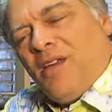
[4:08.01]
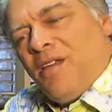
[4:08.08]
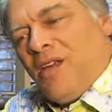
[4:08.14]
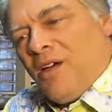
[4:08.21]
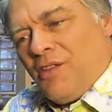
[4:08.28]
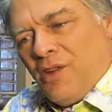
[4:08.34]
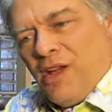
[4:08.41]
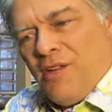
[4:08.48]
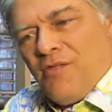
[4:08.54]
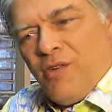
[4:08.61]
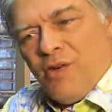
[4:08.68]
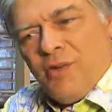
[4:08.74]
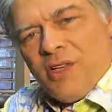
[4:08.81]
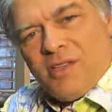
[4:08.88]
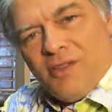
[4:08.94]
The other
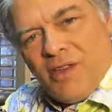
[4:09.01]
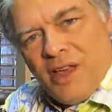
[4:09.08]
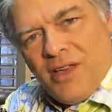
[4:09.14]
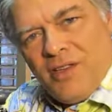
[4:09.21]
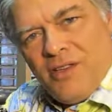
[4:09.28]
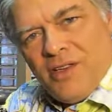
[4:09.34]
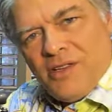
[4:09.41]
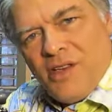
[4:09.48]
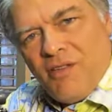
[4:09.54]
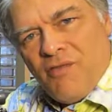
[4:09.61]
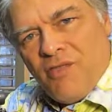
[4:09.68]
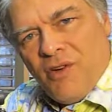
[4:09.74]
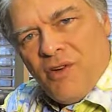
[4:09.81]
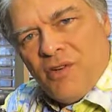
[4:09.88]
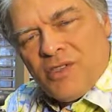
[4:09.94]
headphone that's like these
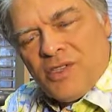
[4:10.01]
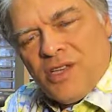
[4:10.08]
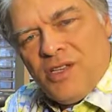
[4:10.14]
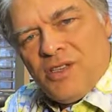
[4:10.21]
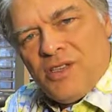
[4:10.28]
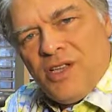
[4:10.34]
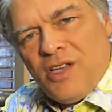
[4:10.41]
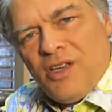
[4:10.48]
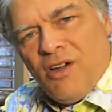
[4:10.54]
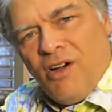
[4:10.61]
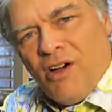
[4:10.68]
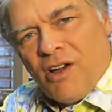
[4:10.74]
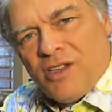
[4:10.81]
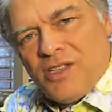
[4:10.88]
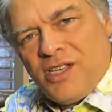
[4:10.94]
headphones is the
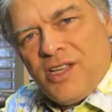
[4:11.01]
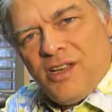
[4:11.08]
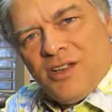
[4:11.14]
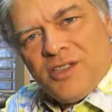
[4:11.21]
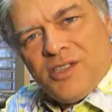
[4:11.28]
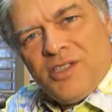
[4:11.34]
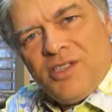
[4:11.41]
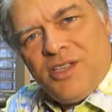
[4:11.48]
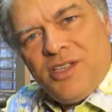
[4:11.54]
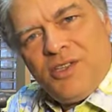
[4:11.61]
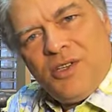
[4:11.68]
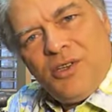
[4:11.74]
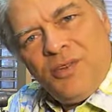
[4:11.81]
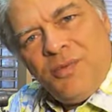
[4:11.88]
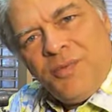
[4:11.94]
Audeze
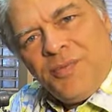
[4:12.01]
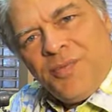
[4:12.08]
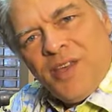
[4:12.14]
LCD2.